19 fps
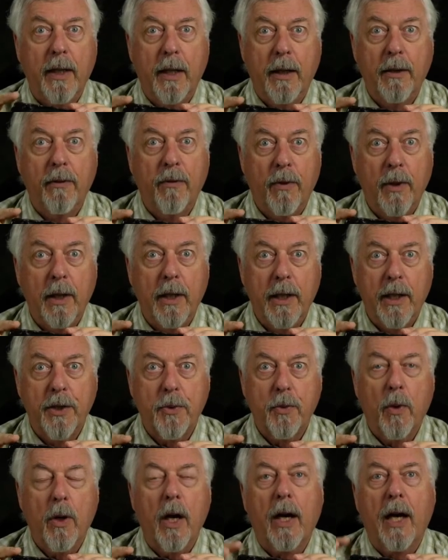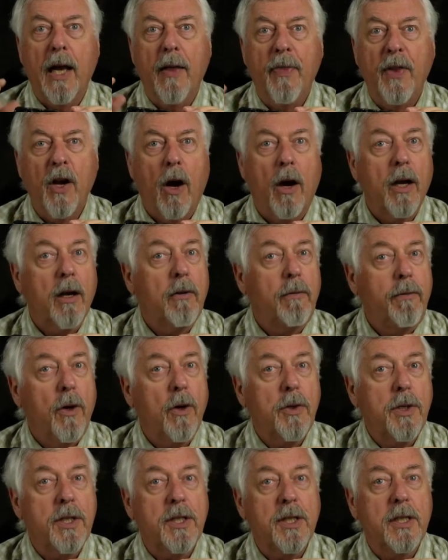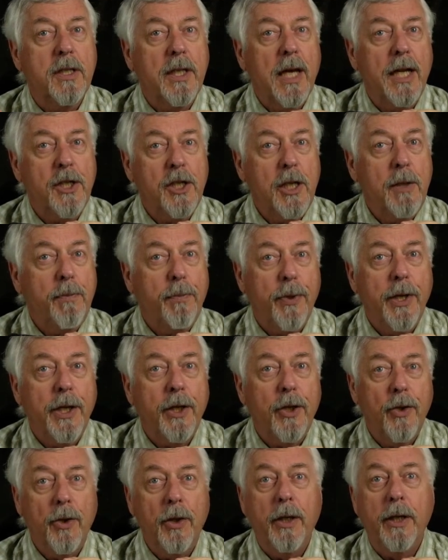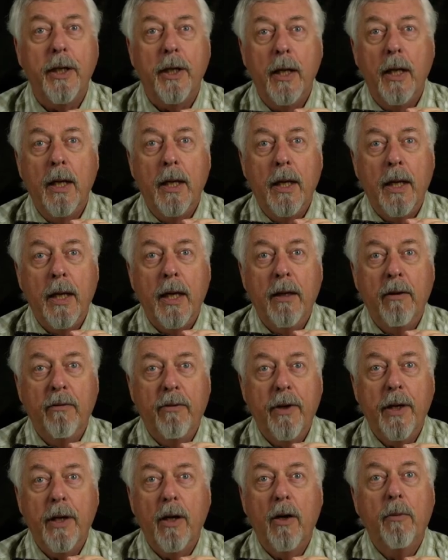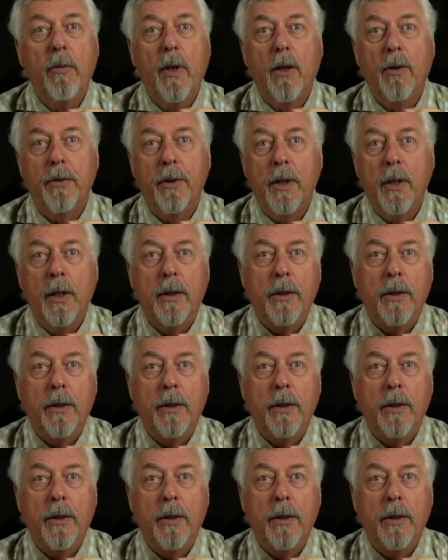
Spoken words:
It really does work. And the autofocus is actually pretty good in video mode.